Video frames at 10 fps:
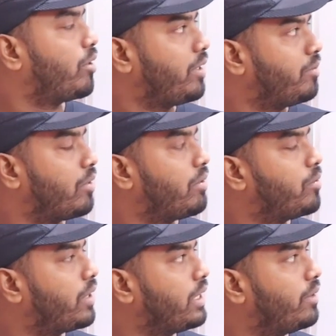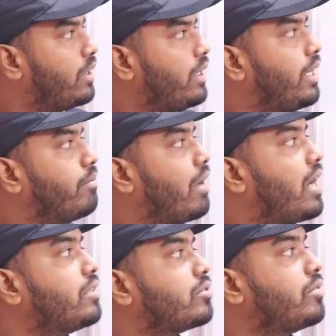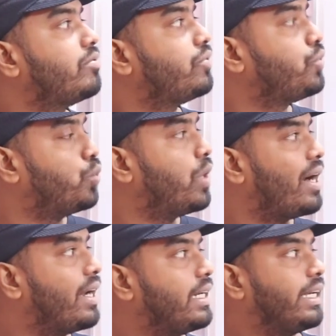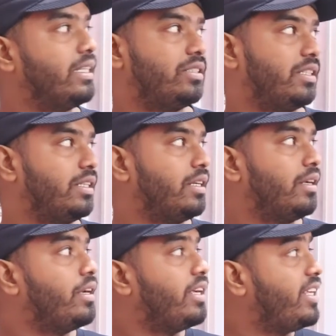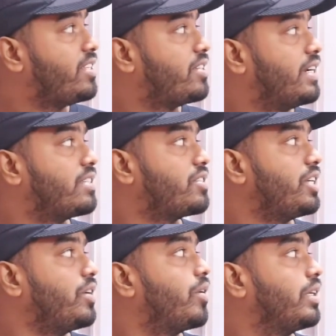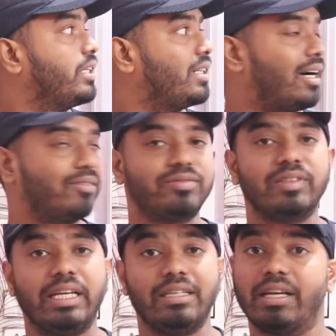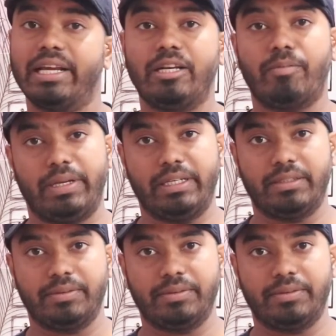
In problem 1, given a mass of 200 kg is resting on a rough inclined plane.